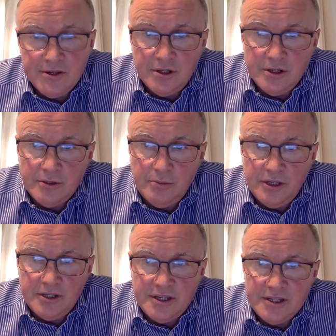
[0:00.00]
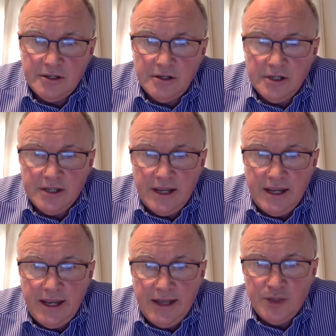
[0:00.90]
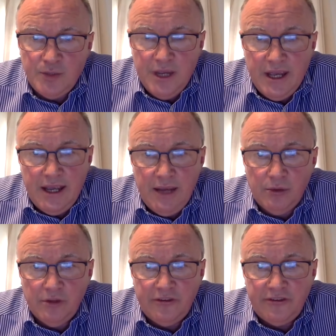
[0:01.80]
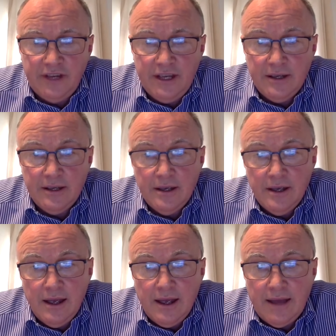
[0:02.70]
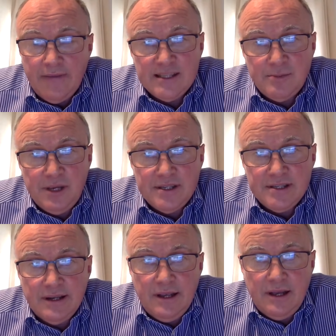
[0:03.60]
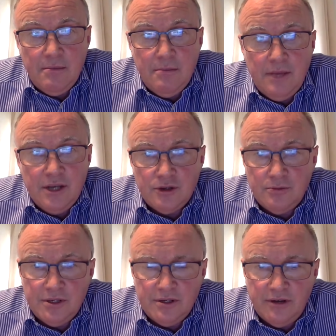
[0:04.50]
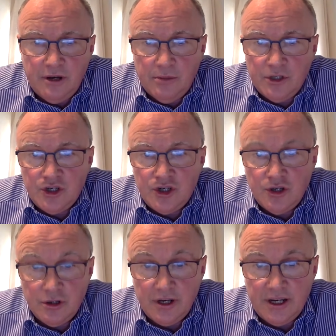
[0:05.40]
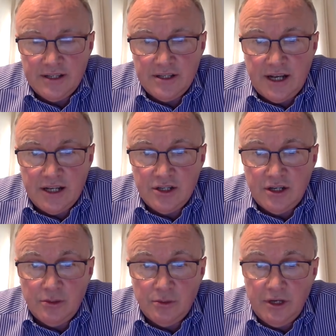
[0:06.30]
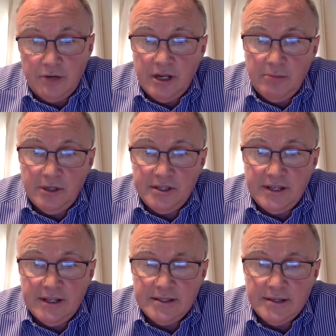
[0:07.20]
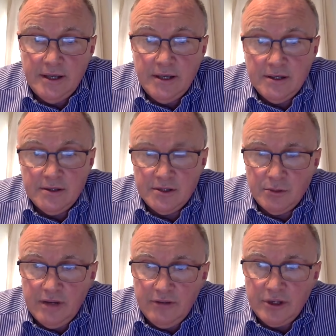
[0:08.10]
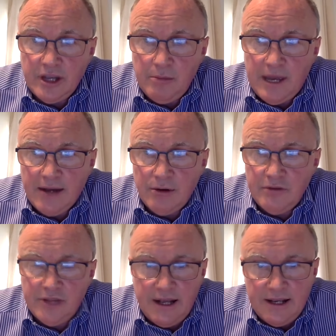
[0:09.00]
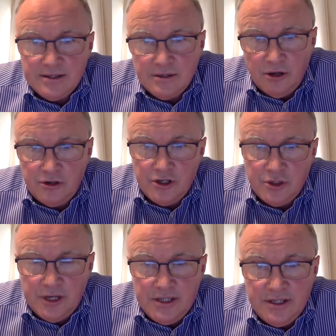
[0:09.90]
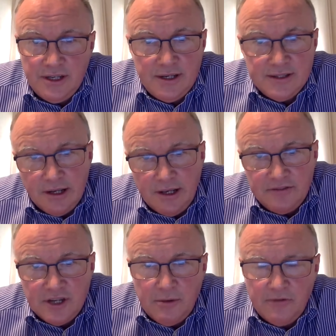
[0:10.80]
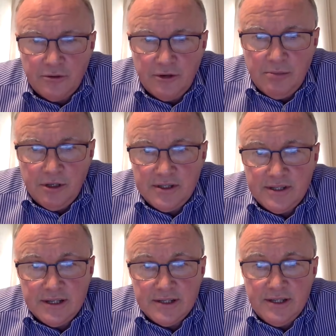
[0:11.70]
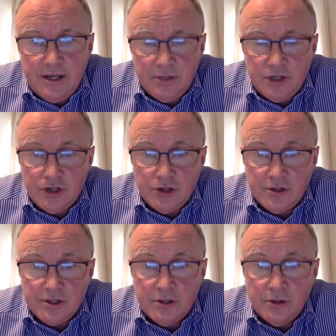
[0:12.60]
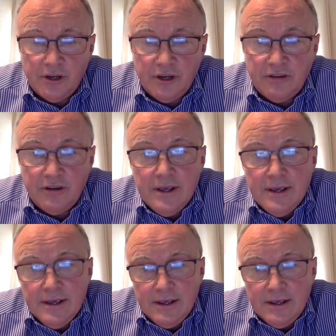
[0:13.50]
and there's also a blood test called a HbA1c, and that's basically a measurement of how much sugar gets attached onto one of your red blood cells. So it's a way of looking back over the last 120 days, the lifetime of the red blood cell, to see how much sugar is coating it.